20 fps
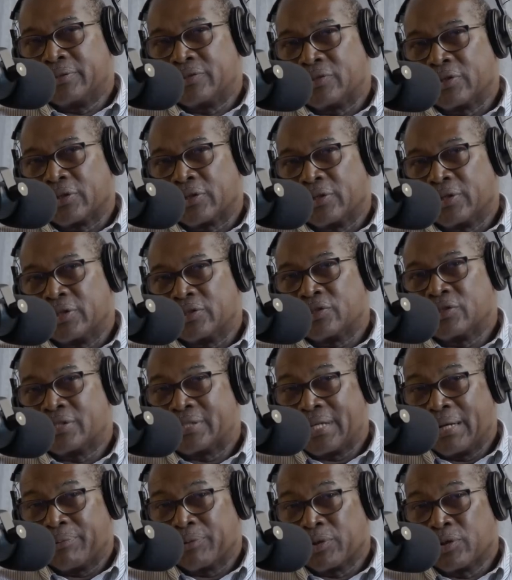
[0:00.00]
circulation.
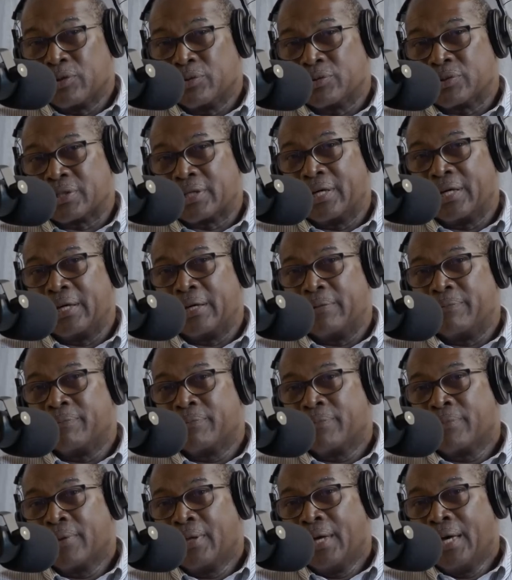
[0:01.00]
Stabroek News
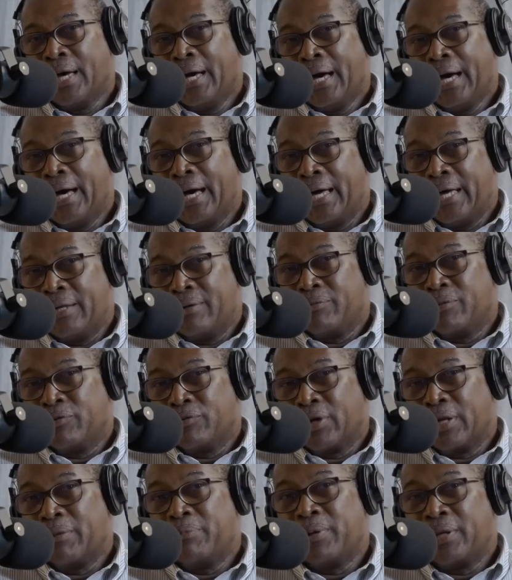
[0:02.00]
came, and we
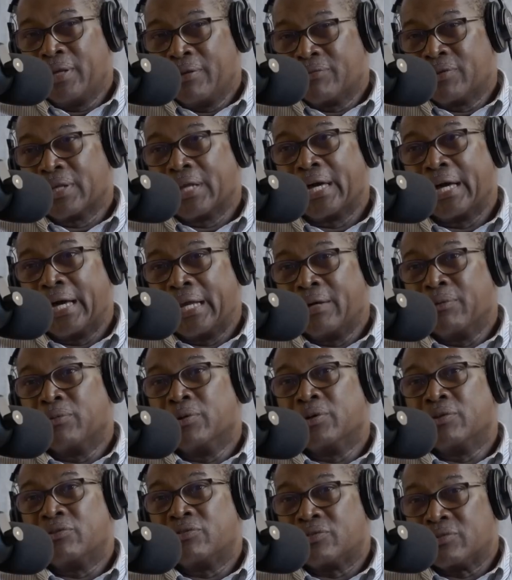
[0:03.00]
really believed that Guyana
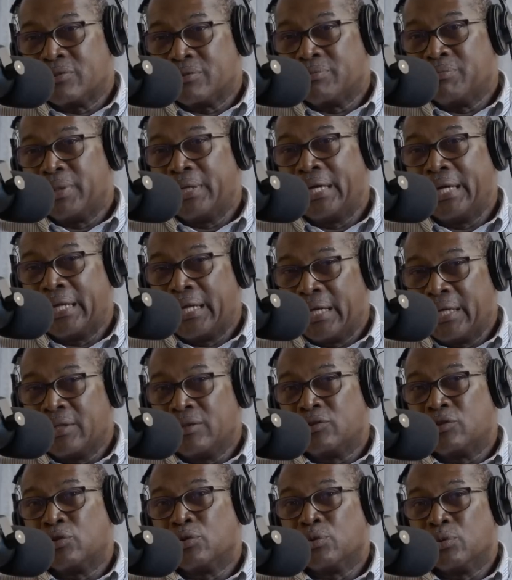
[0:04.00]
was
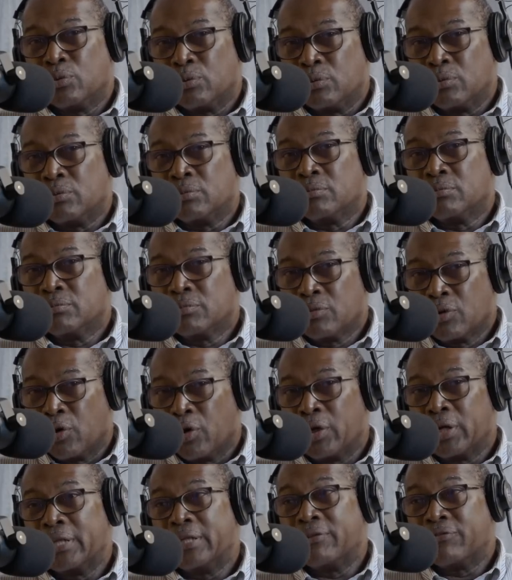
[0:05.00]
beginning to
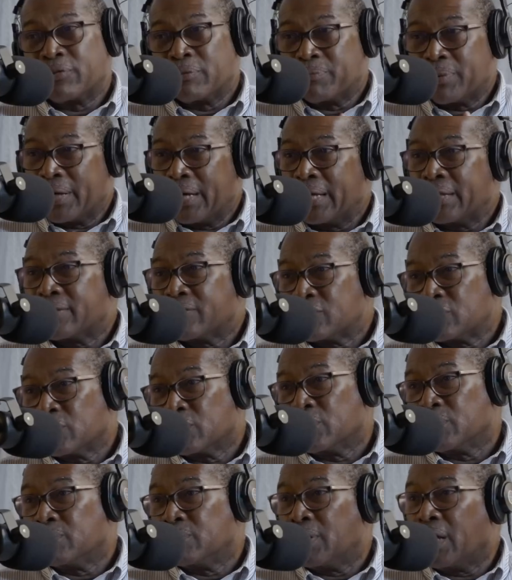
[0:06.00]
go on a different path. So
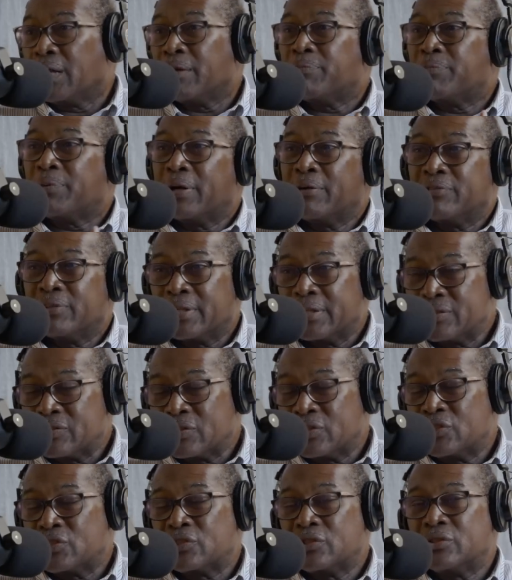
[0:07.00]
a lot of
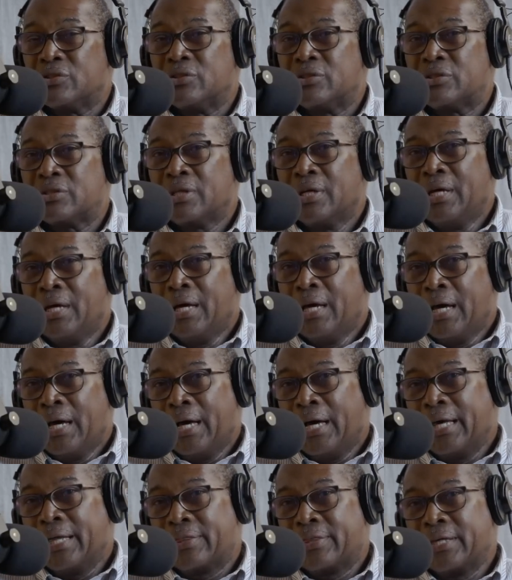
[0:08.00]
privatizations,
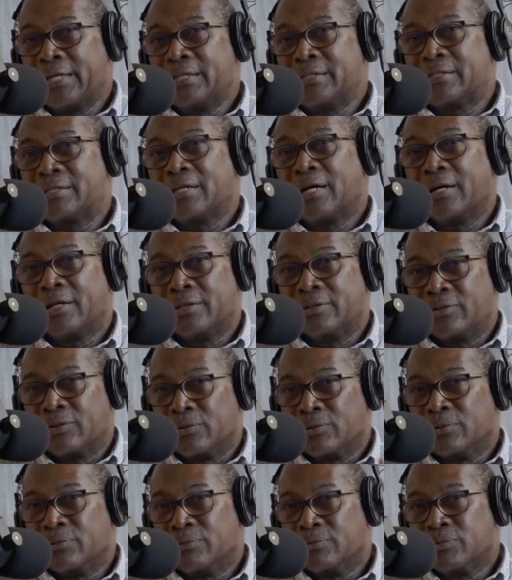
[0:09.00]
things started
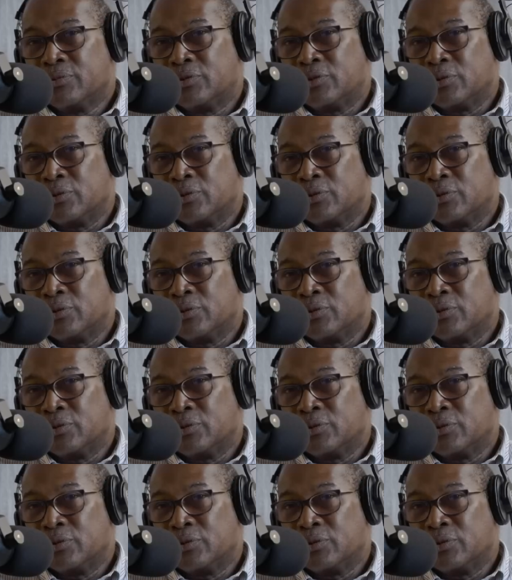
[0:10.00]
to